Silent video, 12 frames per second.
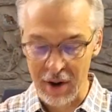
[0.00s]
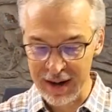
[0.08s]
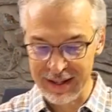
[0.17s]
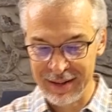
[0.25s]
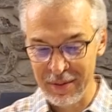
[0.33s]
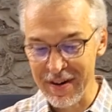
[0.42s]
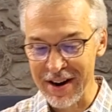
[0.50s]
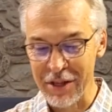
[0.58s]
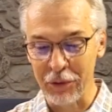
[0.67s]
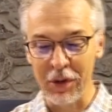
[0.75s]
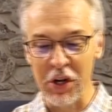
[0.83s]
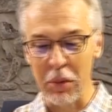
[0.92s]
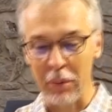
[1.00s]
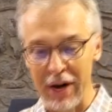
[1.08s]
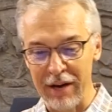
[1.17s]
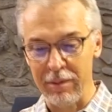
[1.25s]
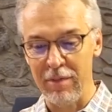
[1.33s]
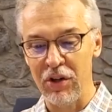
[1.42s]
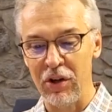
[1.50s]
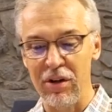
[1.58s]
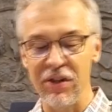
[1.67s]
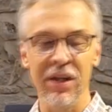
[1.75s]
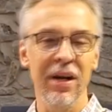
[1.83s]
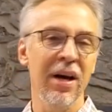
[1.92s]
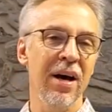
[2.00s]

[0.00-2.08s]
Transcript: right? We had a three year break from church,